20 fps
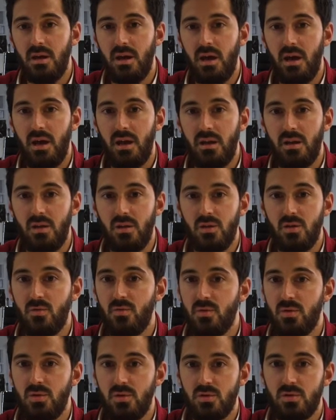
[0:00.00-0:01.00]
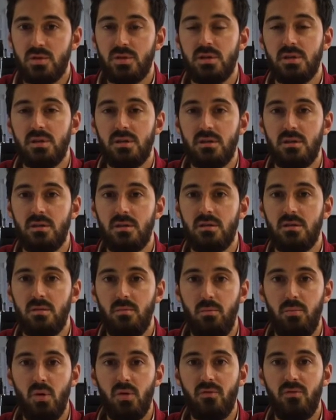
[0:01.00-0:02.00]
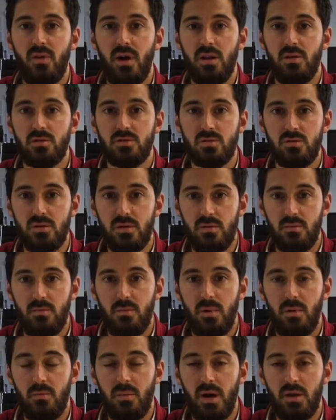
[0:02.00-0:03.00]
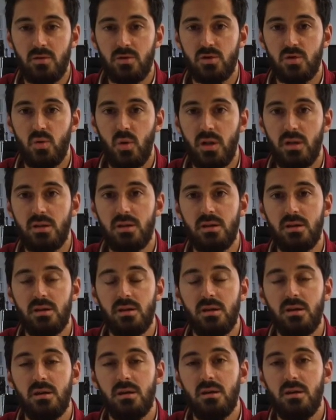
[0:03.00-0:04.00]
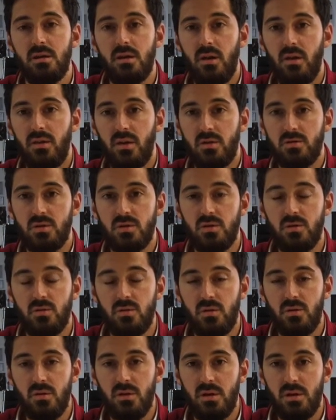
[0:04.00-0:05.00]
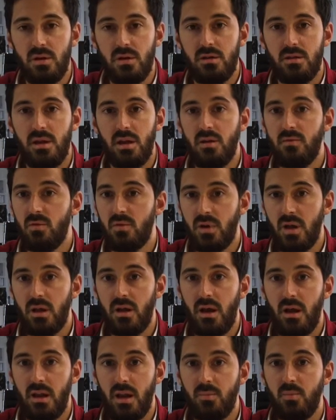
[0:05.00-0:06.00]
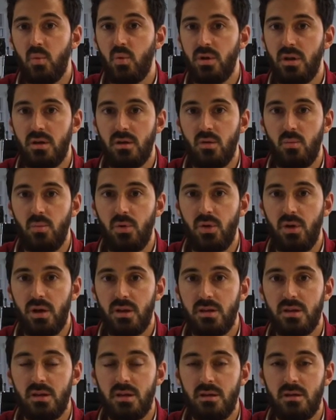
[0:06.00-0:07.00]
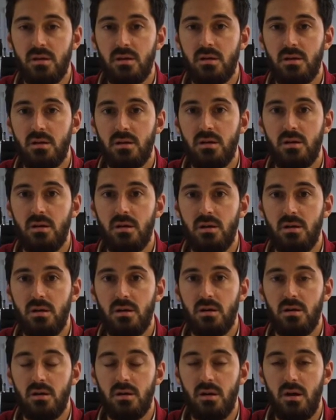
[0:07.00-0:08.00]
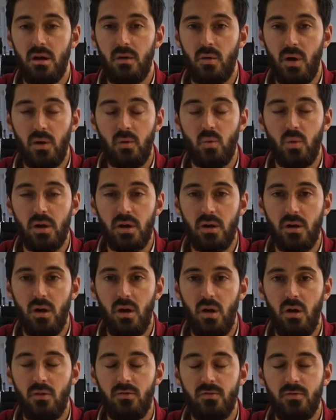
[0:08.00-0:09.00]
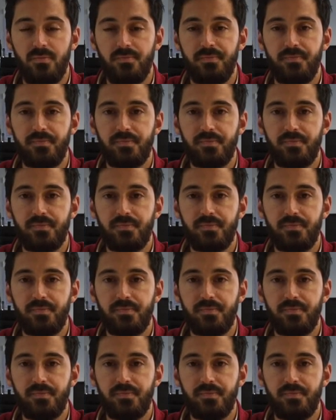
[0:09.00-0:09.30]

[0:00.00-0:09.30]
and you would use the book value, so the minus 20,000 euro, then you would end up with an operating a runway of